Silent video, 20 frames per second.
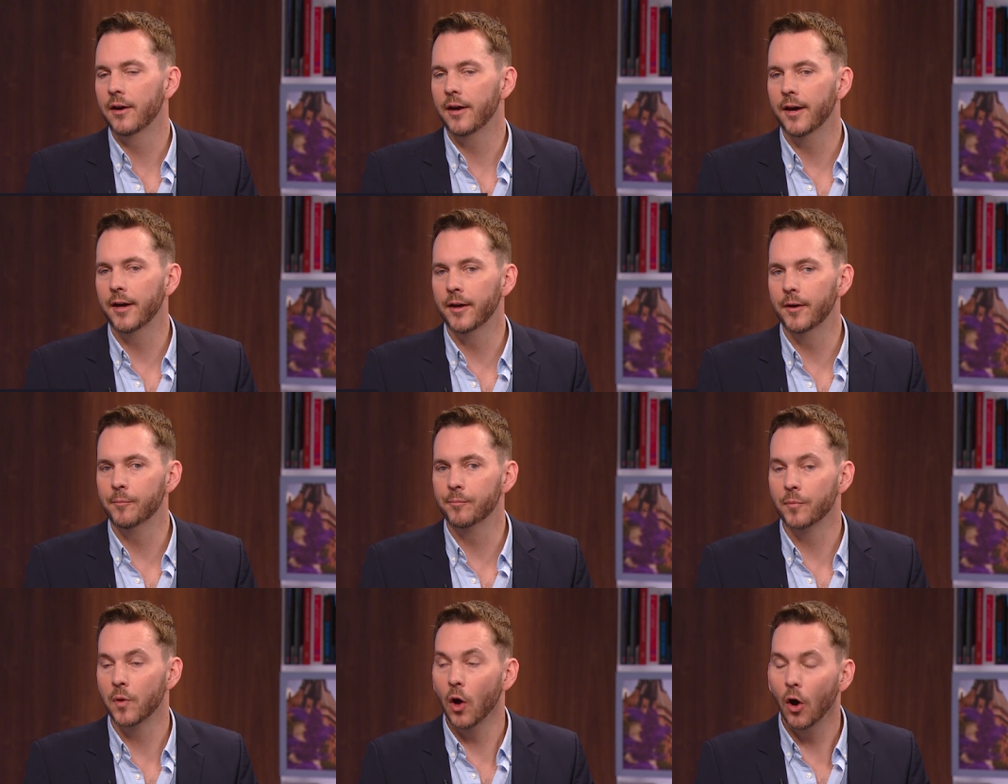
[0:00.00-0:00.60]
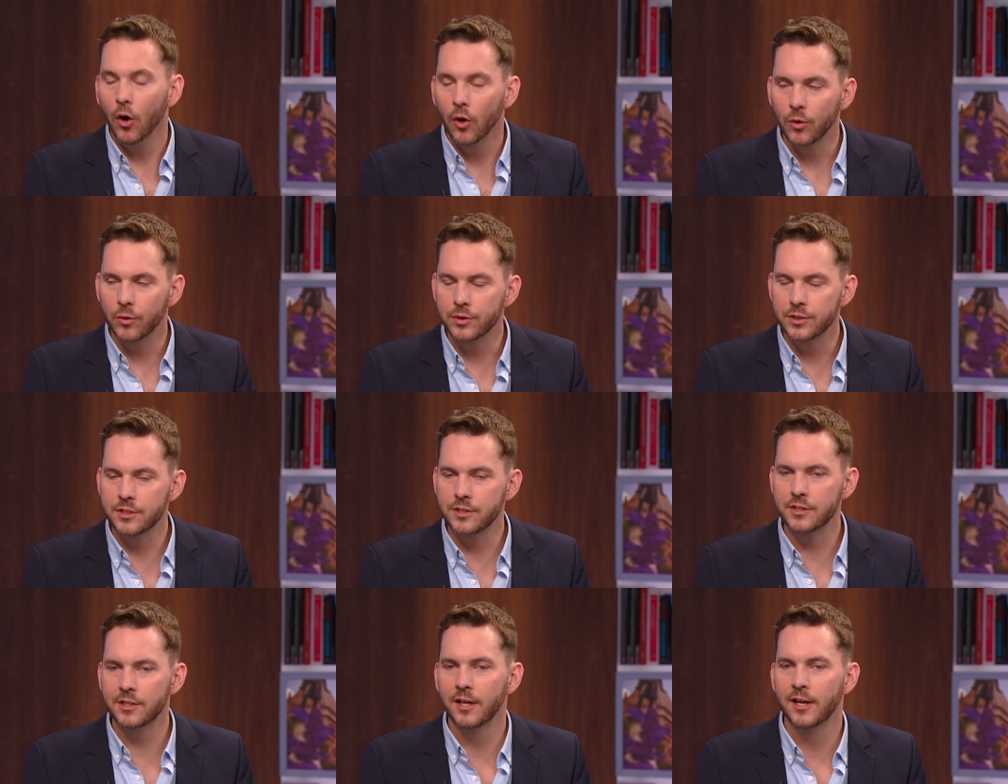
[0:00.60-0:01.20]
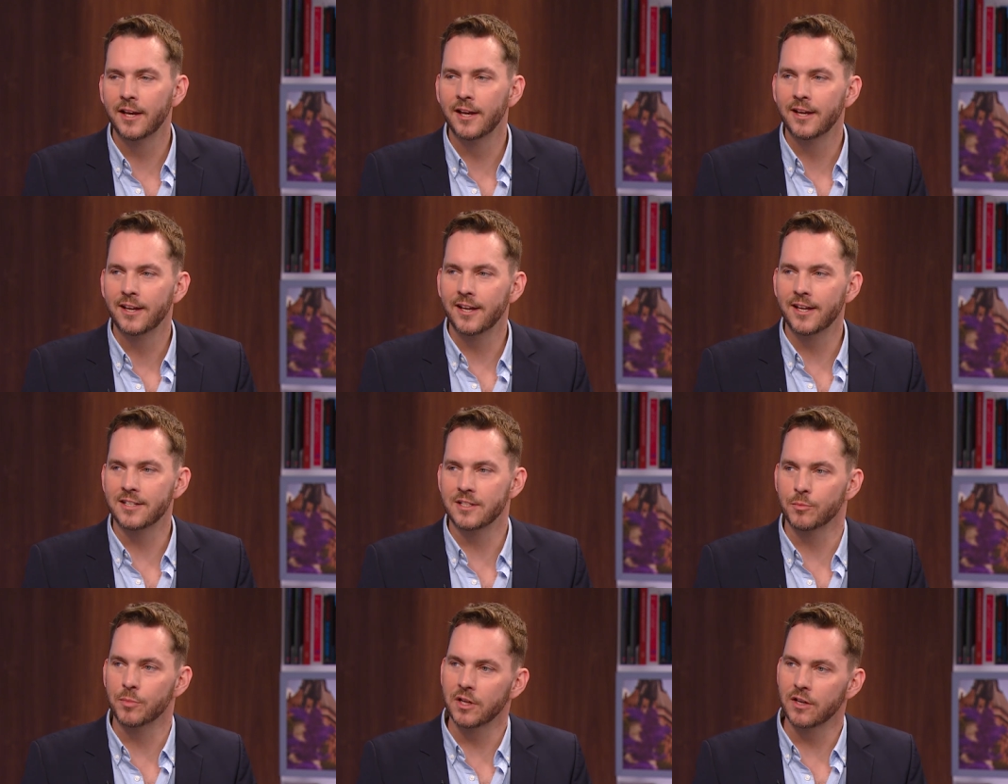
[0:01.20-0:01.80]
um, host
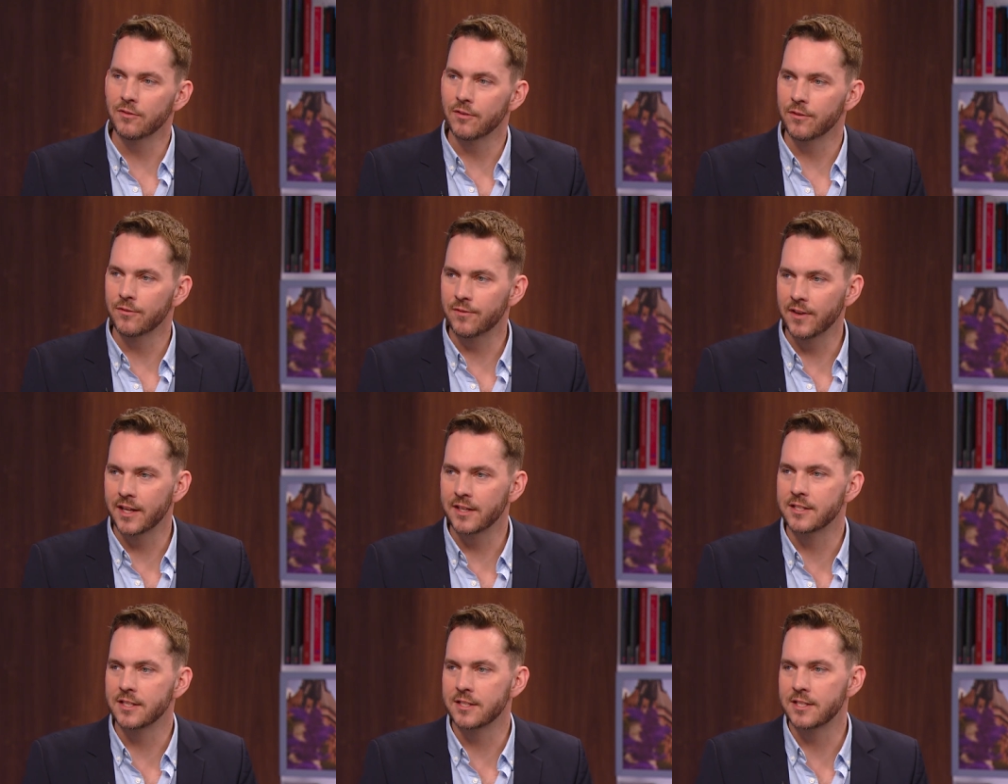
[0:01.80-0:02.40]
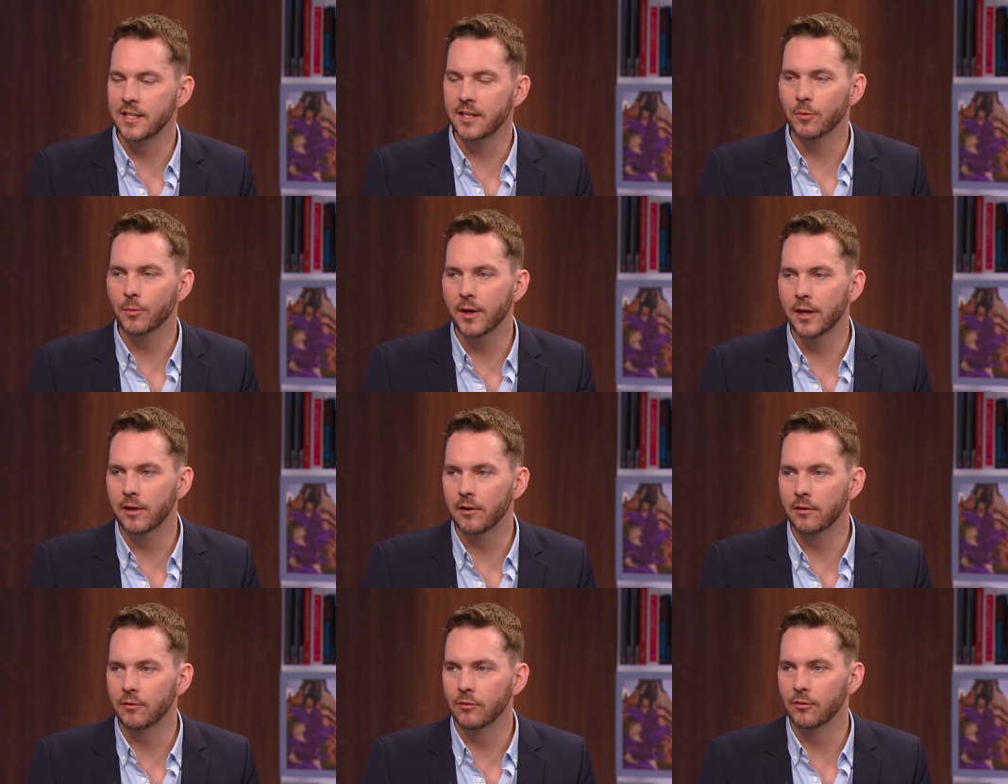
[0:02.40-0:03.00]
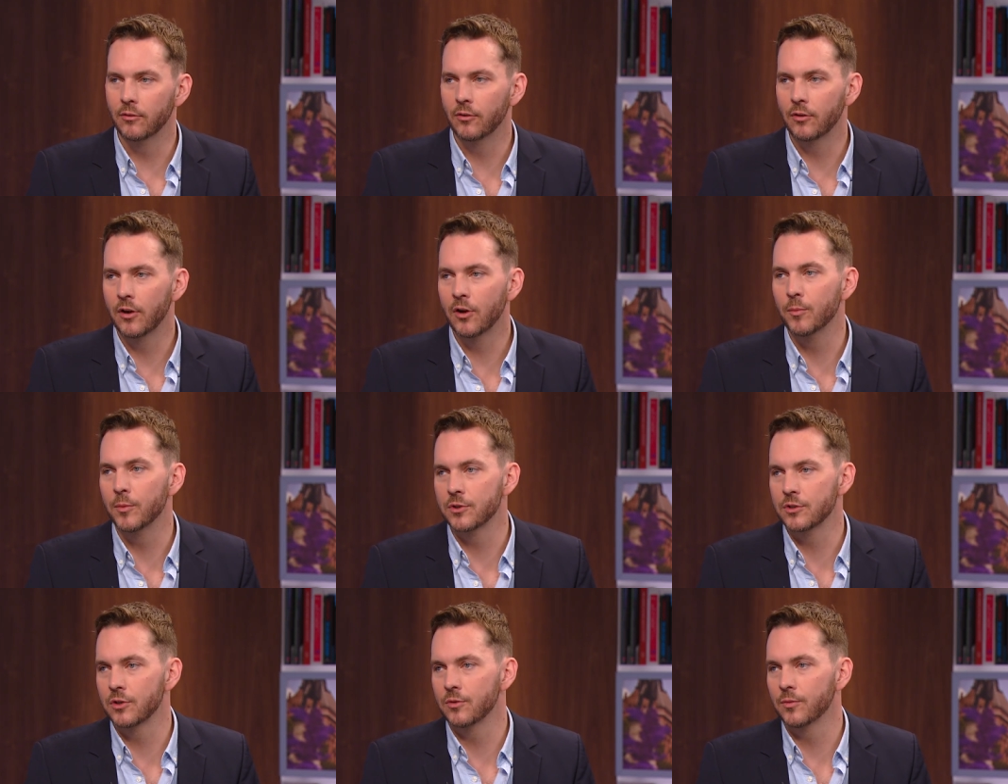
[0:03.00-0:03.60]
is a bit of a fantasy when
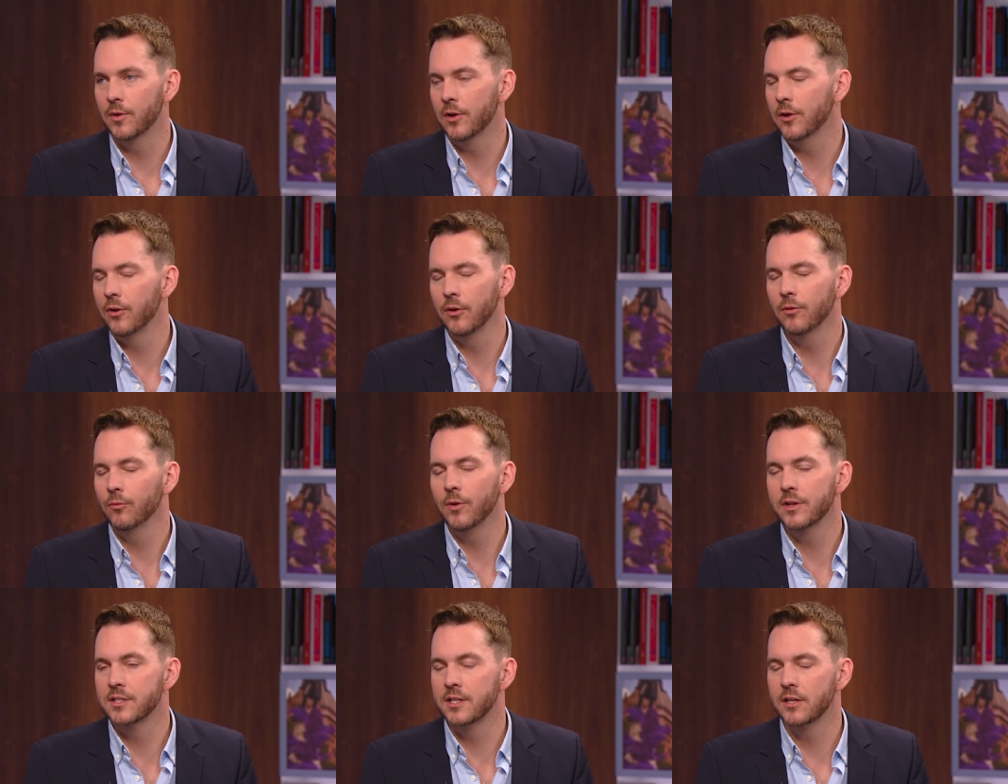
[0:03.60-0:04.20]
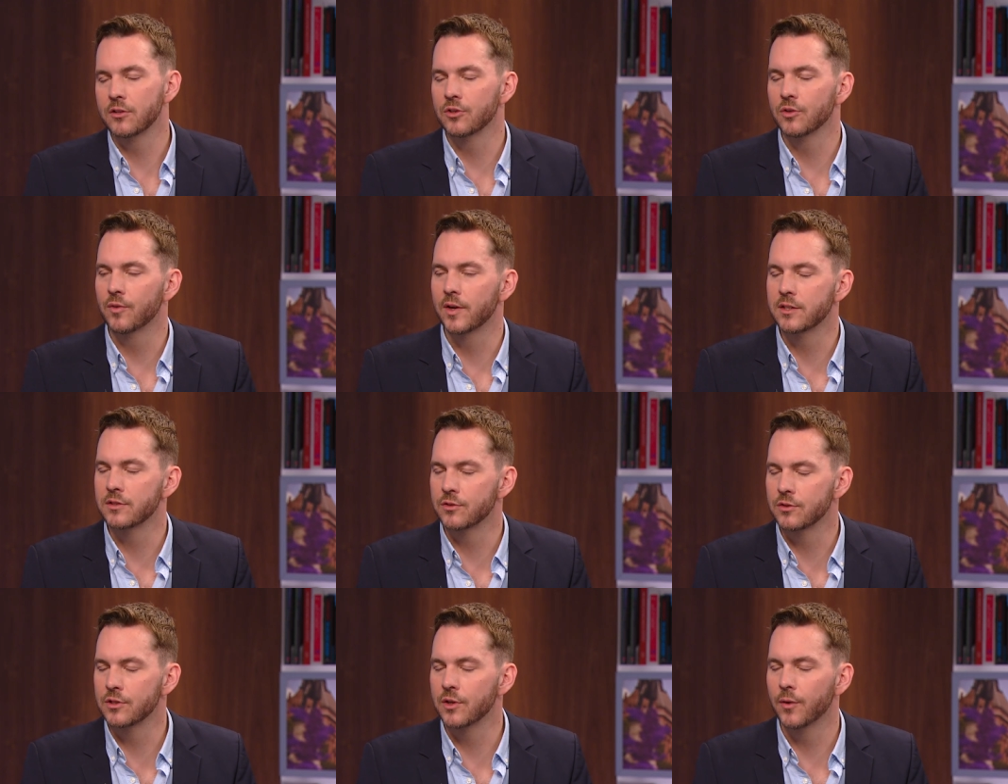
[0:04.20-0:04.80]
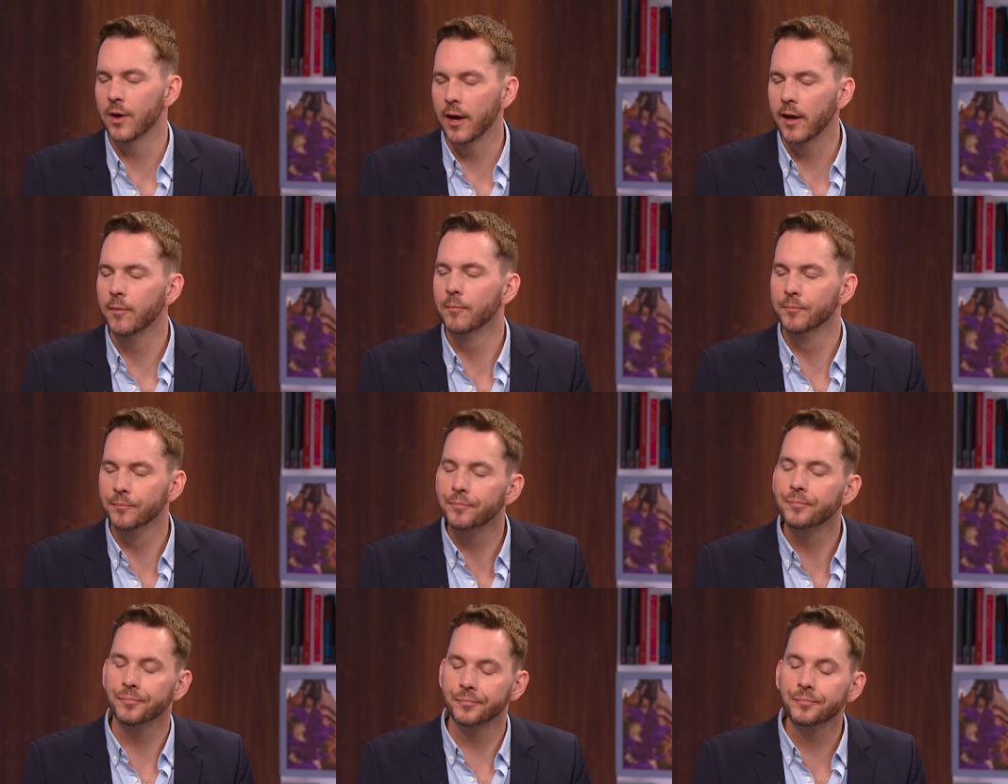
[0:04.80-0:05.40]
commercial or residential rents are so high.
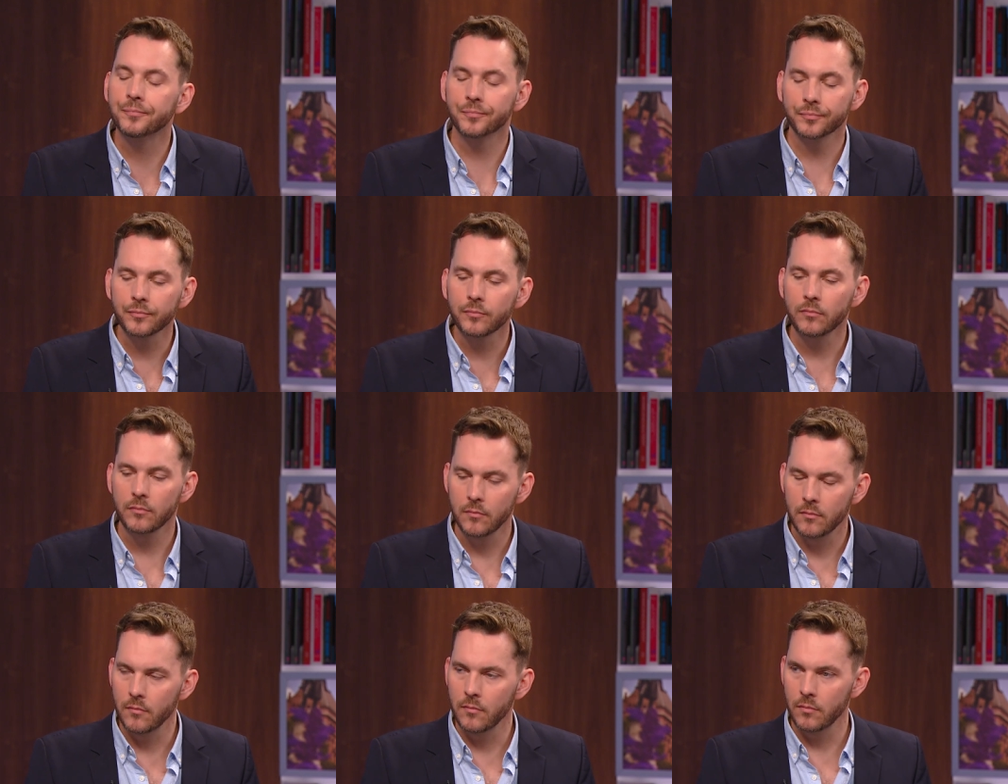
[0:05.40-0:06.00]
I want